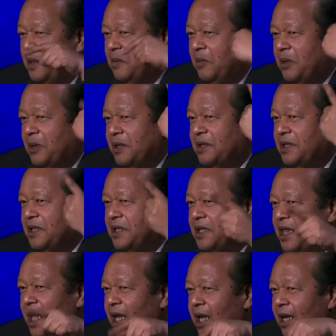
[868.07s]
Because this
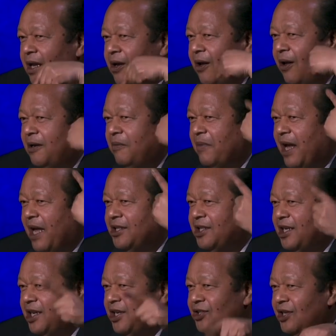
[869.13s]
thing called
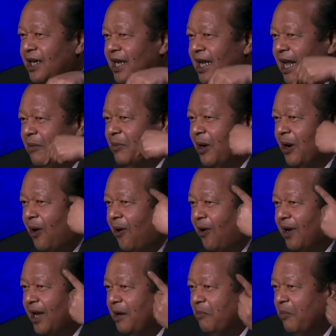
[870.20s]
imagination came
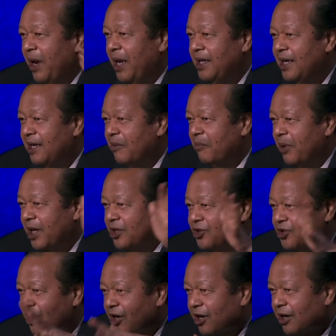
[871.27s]
along and painted a
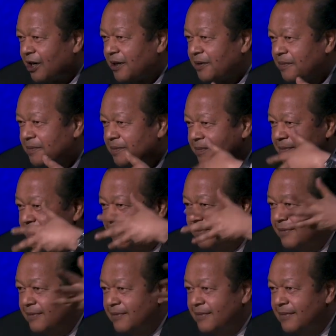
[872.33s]
picture.
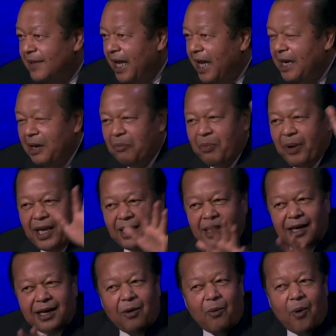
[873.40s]
And it
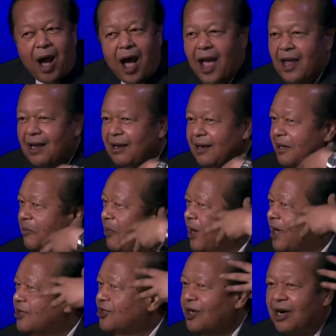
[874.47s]
painted a wild
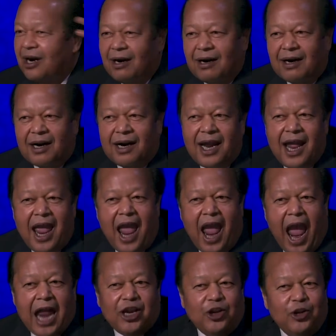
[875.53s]
picture.
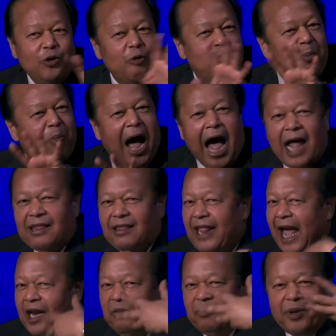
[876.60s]
And you bought
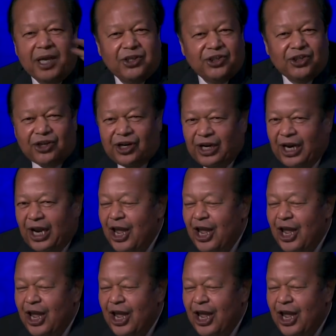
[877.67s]
that picture.